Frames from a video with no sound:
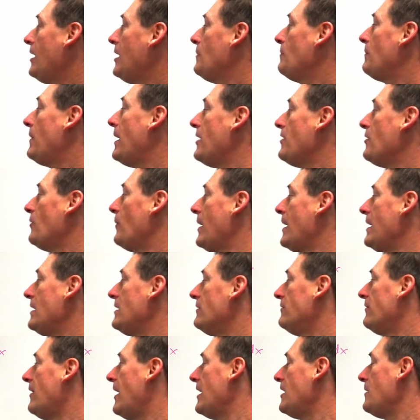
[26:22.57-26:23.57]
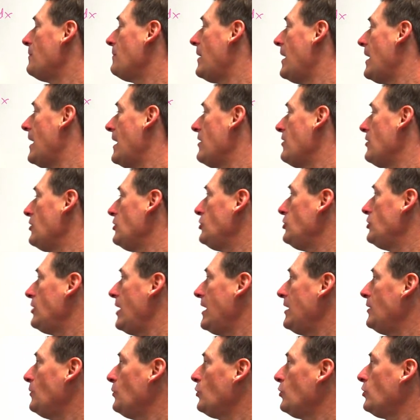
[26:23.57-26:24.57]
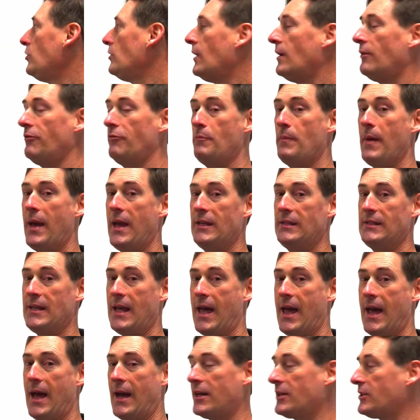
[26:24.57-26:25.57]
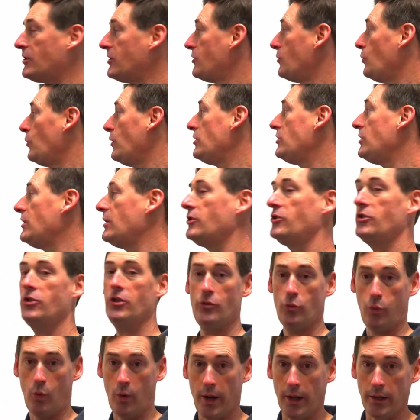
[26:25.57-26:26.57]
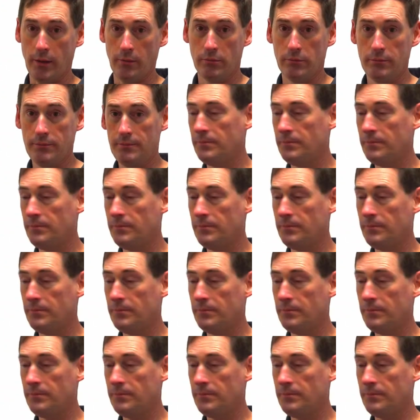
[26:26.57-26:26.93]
By the way, divided by the chain rule of base x, which is just 1.